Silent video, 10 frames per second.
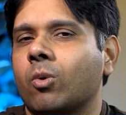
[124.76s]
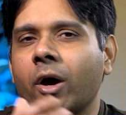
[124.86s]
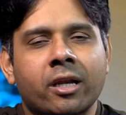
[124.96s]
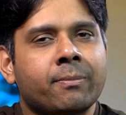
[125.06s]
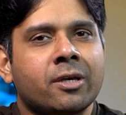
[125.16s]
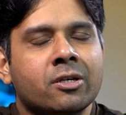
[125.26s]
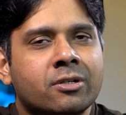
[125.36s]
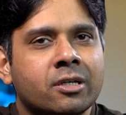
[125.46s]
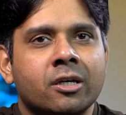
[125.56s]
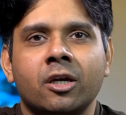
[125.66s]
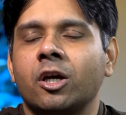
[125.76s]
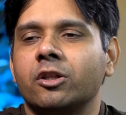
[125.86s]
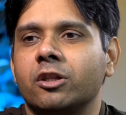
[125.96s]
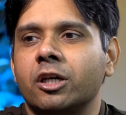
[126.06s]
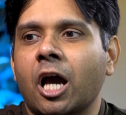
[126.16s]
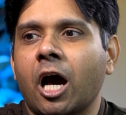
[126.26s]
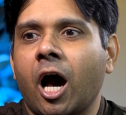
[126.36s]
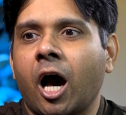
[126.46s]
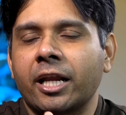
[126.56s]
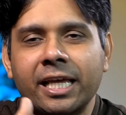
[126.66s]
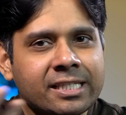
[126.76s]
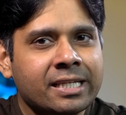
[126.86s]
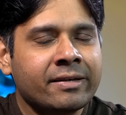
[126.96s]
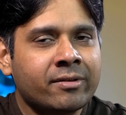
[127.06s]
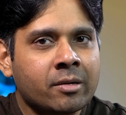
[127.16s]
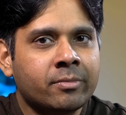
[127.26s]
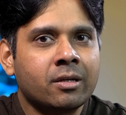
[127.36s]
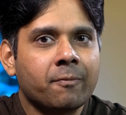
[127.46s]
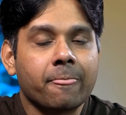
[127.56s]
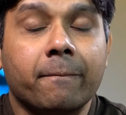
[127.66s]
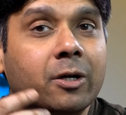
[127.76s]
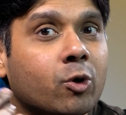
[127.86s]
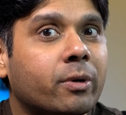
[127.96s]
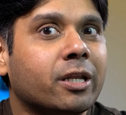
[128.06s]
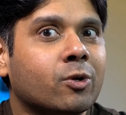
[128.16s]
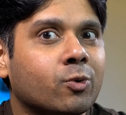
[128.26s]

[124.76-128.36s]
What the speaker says: require a PhD. They are easily available, but nobody